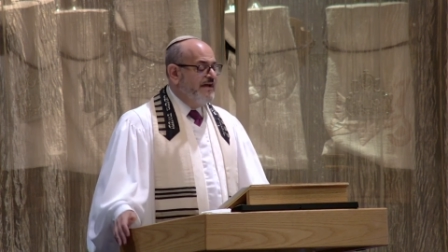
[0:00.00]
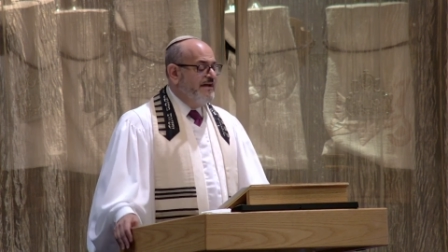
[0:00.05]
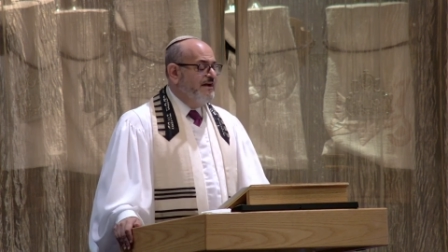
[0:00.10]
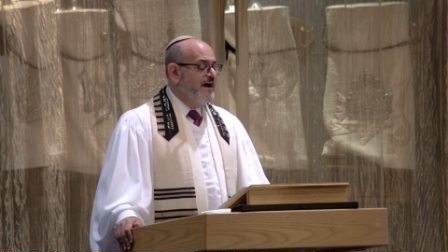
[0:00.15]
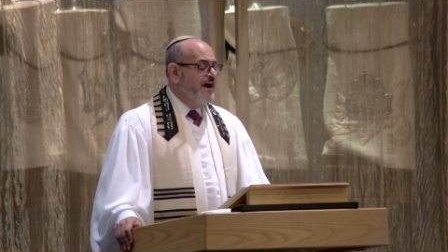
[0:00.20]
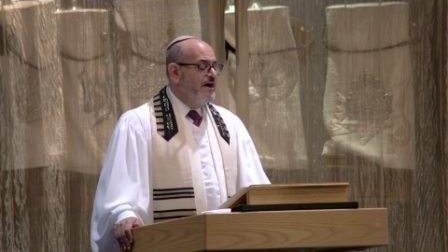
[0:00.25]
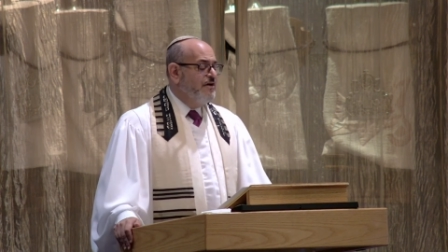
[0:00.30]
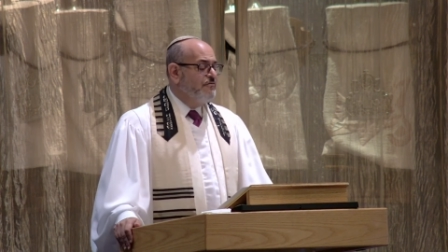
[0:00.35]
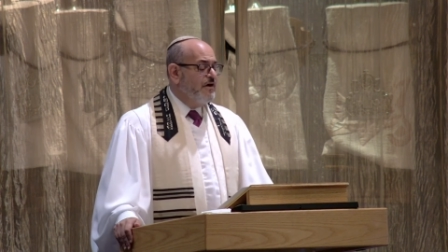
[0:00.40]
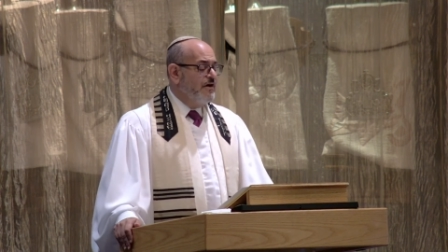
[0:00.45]
and
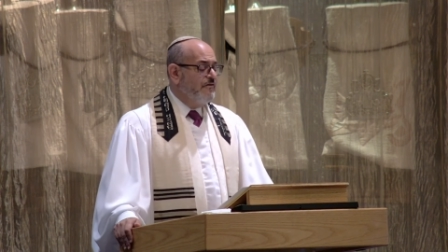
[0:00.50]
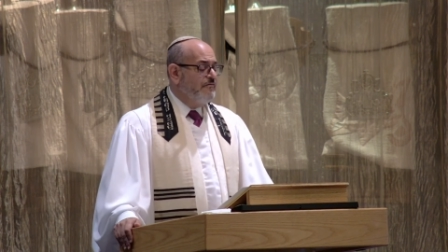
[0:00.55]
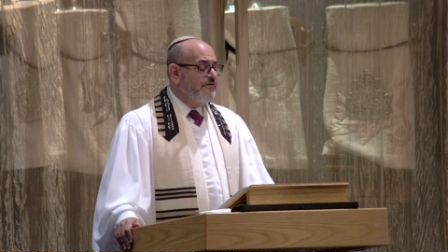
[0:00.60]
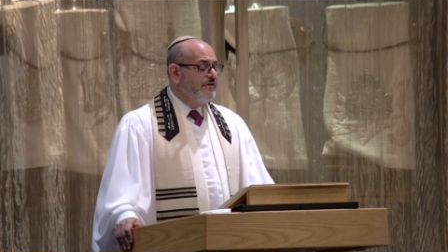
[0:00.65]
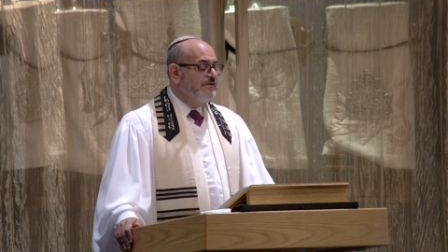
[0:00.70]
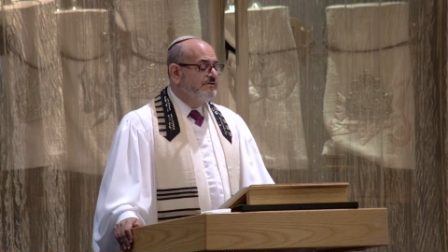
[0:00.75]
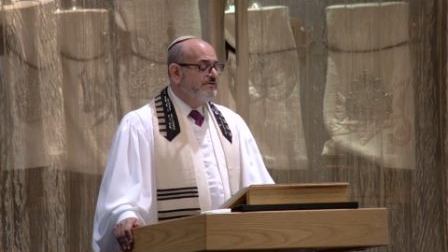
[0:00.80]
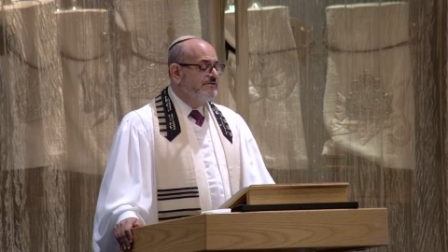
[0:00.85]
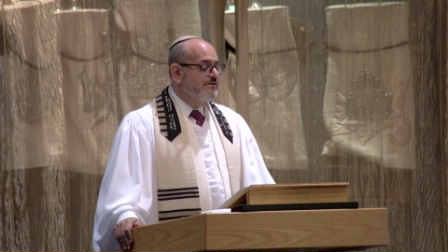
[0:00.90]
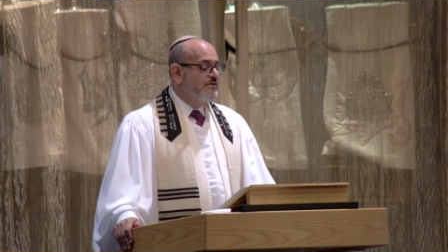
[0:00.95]
I
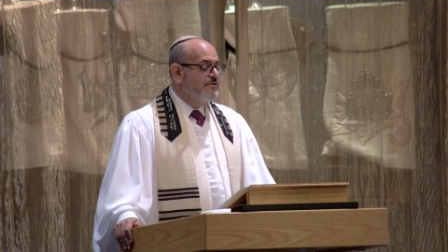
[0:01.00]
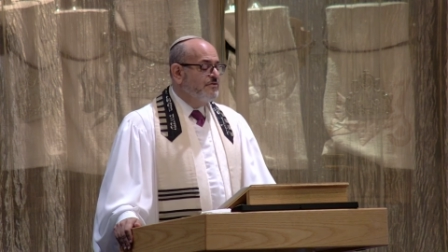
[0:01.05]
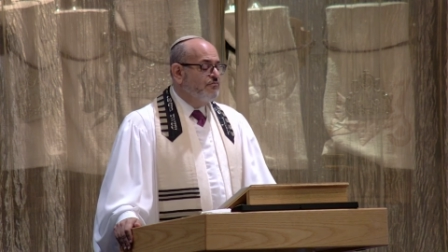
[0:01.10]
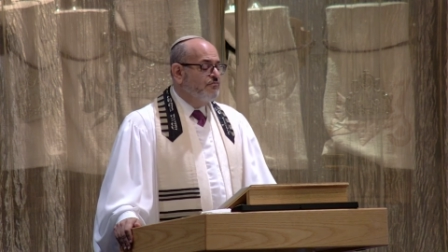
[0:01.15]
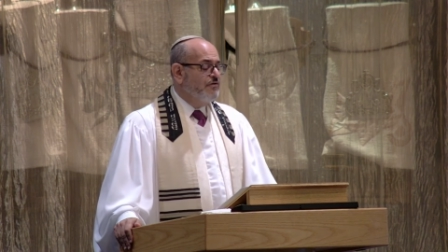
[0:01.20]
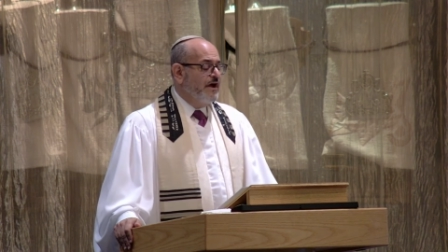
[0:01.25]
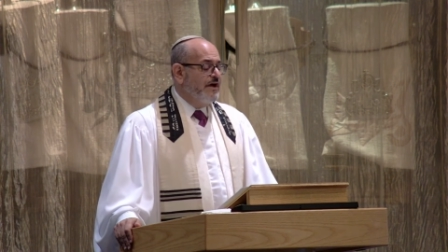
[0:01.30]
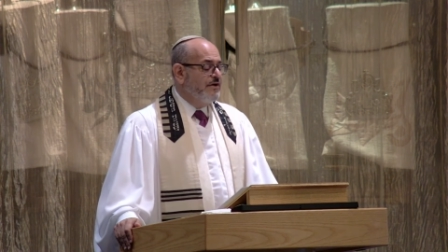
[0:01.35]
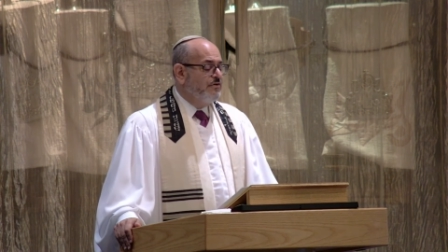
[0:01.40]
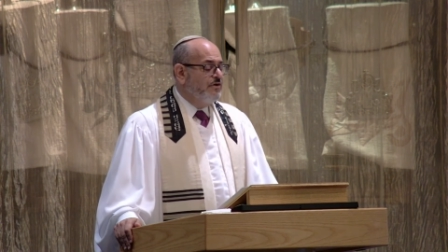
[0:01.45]
referenced the
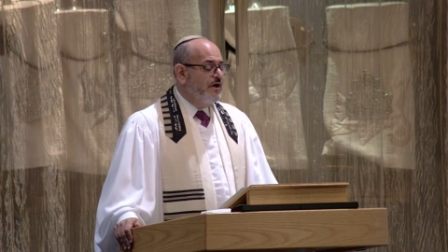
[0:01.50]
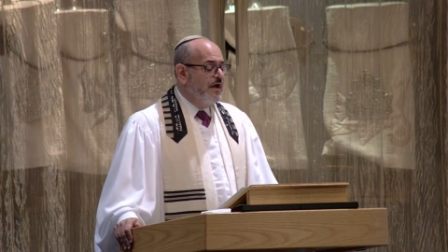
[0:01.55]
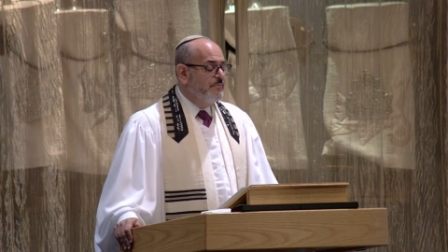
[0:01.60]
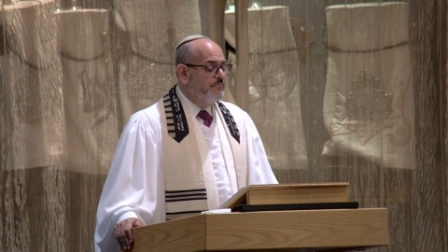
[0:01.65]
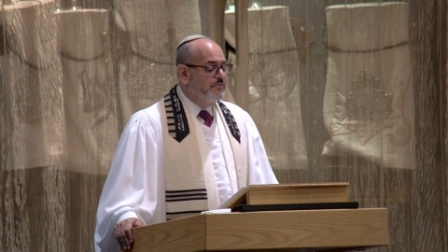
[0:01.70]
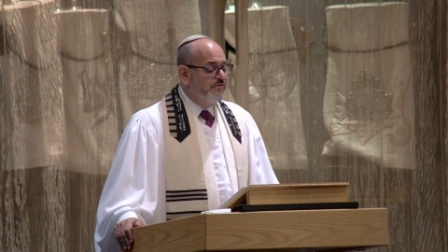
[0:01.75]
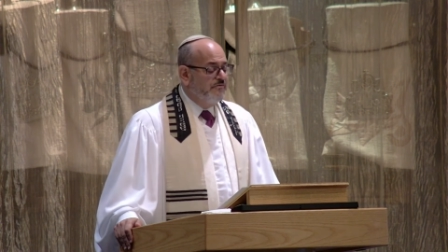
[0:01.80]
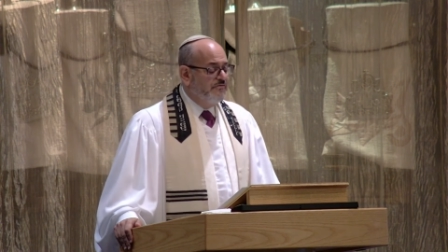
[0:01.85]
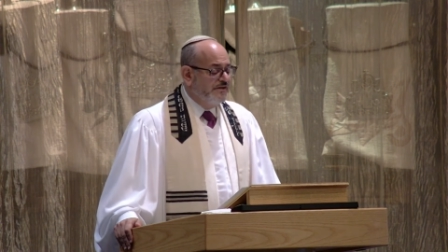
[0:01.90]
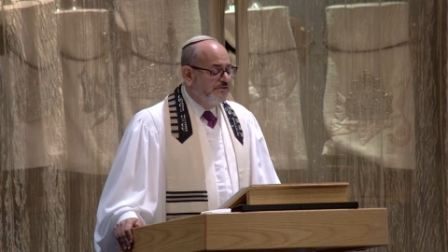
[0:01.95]
writer and
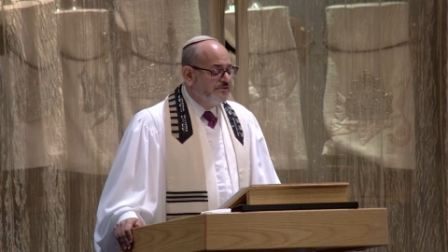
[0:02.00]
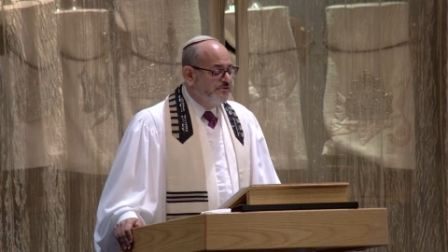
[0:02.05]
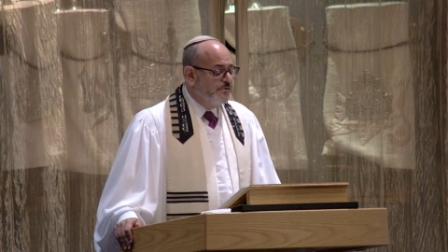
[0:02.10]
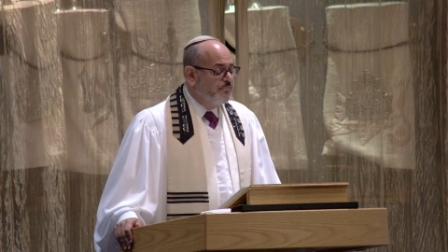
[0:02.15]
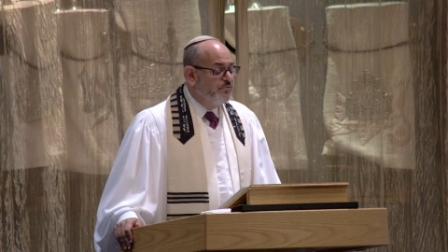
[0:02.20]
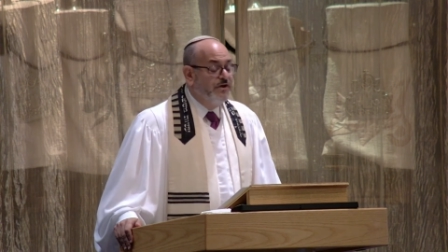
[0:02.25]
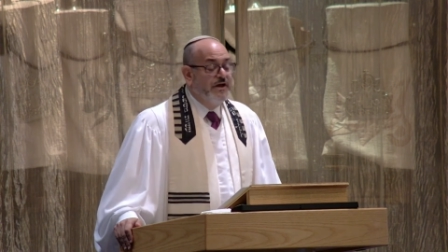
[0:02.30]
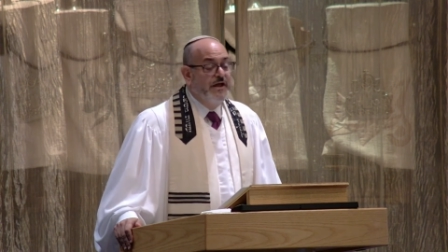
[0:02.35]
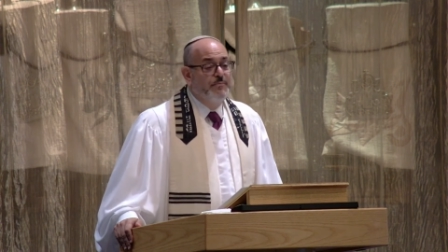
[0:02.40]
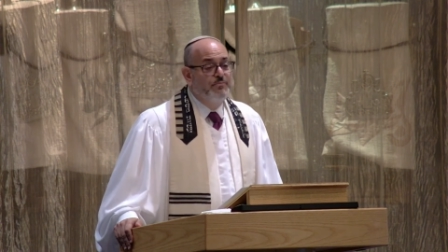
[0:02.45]
professor
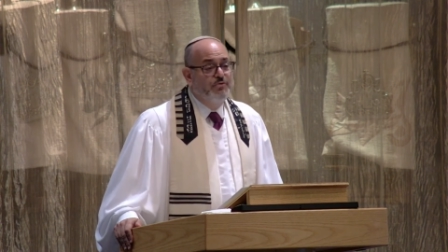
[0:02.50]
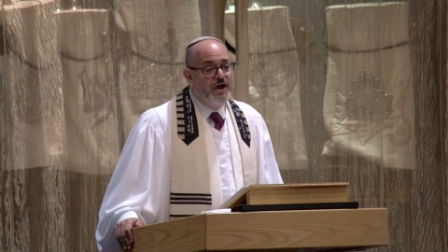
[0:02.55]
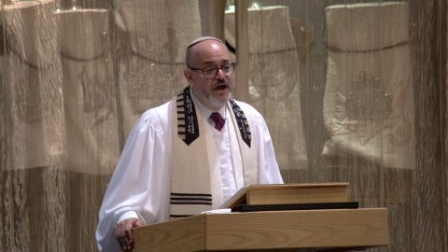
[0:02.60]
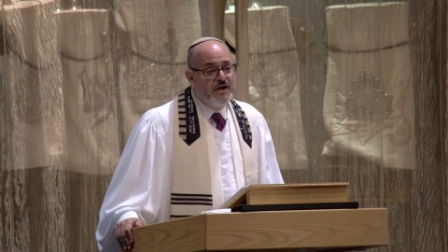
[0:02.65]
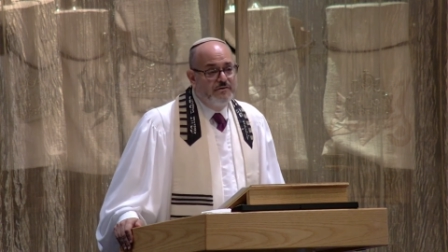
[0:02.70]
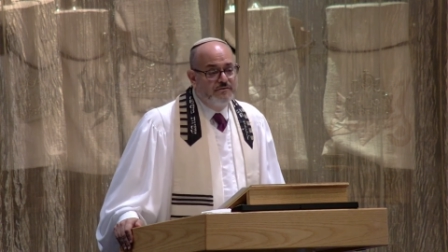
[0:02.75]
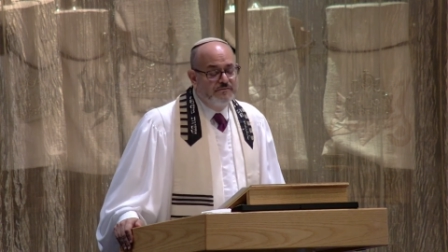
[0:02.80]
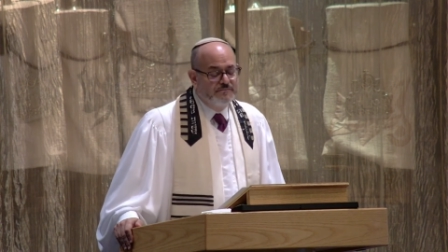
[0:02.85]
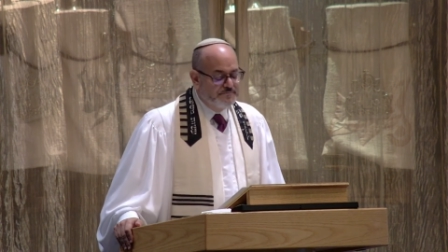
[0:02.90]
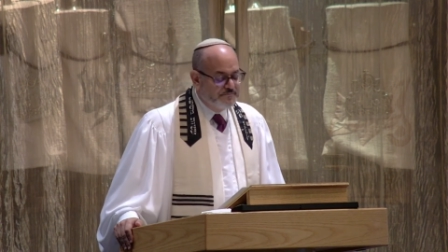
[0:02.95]
Brene
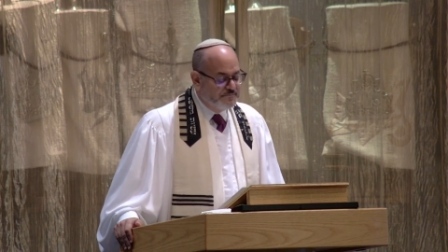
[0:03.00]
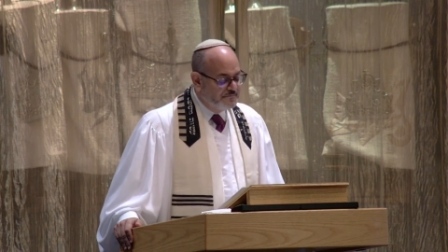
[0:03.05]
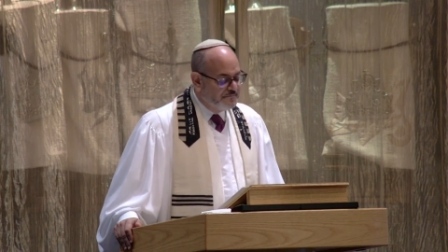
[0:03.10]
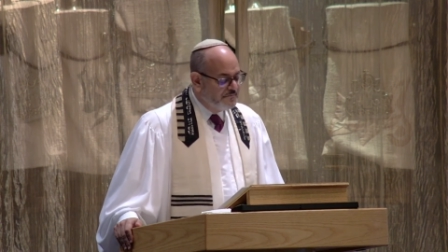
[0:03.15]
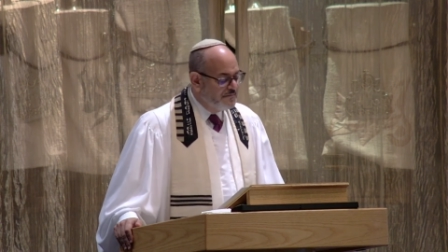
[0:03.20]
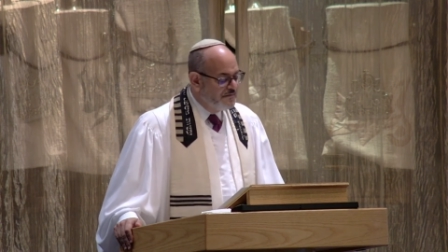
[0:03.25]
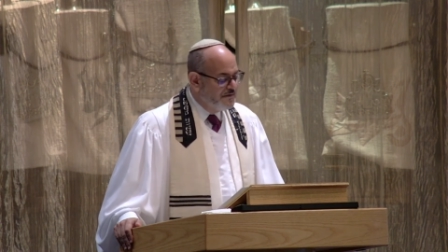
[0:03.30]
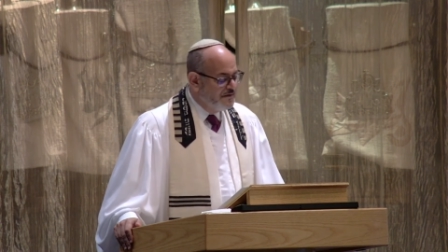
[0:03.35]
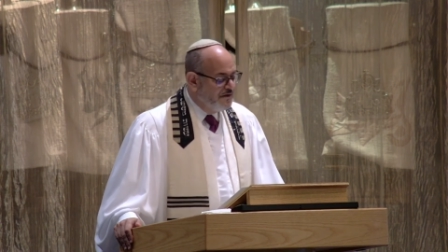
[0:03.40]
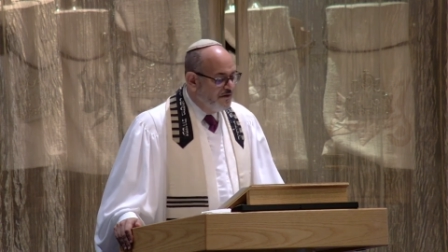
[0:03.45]
Brown.
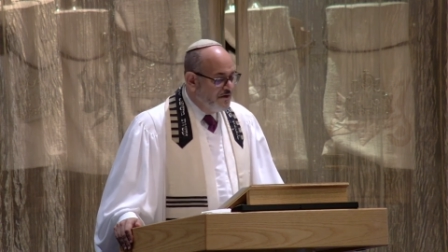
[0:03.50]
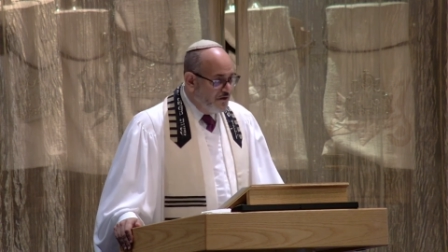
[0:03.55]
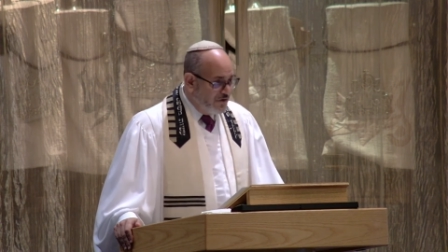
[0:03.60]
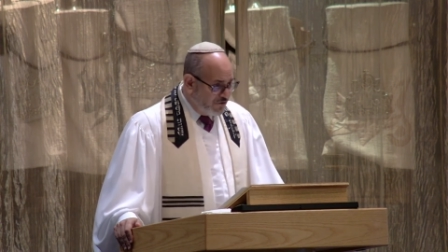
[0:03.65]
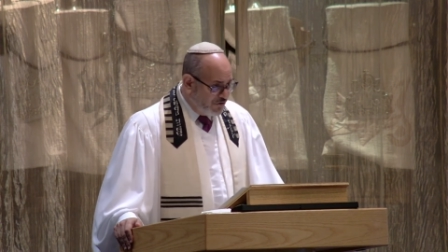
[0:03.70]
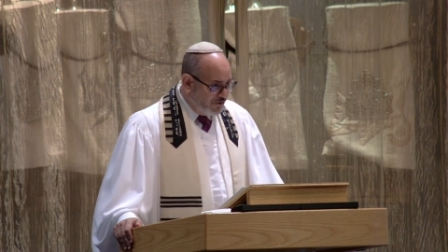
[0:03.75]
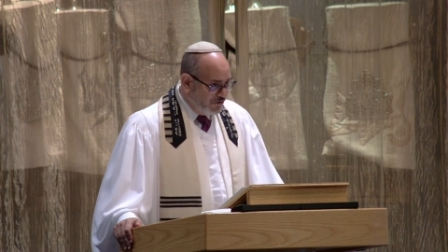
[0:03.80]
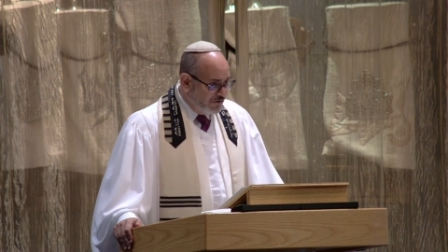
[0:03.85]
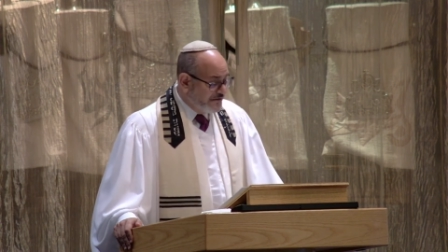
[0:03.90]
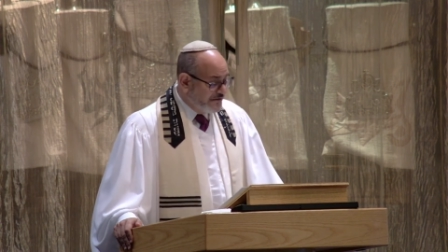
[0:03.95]
Turns